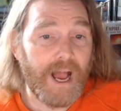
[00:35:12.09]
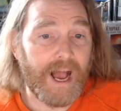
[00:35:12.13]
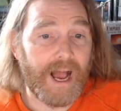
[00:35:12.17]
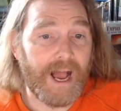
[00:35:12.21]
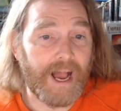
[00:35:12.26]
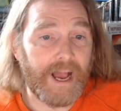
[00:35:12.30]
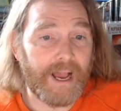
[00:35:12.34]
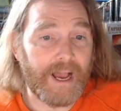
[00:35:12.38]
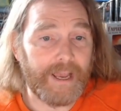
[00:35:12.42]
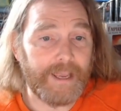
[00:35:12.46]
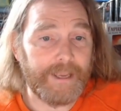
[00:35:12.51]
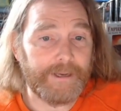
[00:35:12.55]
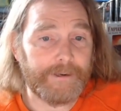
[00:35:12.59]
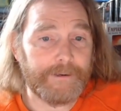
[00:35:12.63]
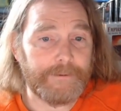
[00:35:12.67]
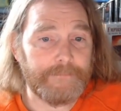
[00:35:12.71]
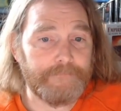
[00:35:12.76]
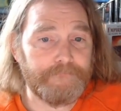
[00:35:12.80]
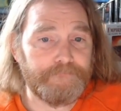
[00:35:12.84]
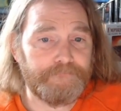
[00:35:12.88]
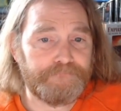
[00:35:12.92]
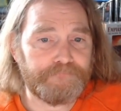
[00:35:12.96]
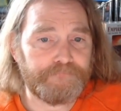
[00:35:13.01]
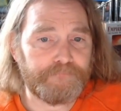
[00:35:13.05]
I
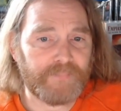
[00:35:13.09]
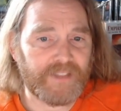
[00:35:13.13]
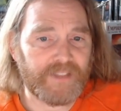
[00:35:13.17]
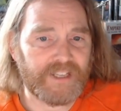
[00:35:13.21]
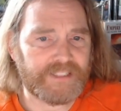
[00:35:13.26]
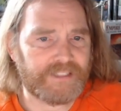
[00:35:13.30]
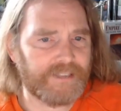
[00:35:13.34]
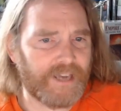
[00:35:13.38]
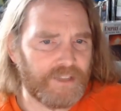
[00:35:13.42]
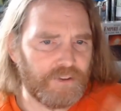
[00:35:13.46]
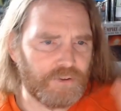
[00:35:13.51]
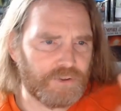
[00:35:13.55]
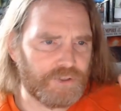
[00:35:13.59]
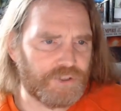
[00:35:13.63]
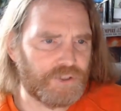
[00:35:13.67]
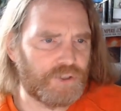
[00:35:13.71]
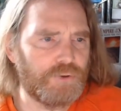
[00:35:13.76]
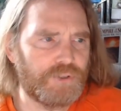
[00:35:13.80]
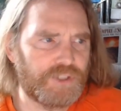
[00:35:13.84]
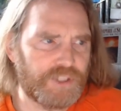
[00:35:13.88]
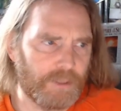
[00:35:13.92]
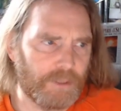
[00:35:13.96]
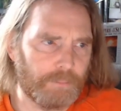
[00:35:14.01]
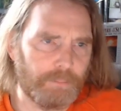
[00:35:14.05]
um, it's neither too
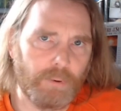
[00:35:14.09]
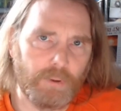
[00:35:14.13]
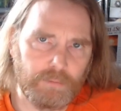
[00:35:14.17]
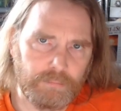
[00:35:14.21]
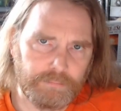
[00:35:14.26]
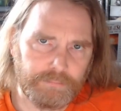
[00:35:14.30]
simple,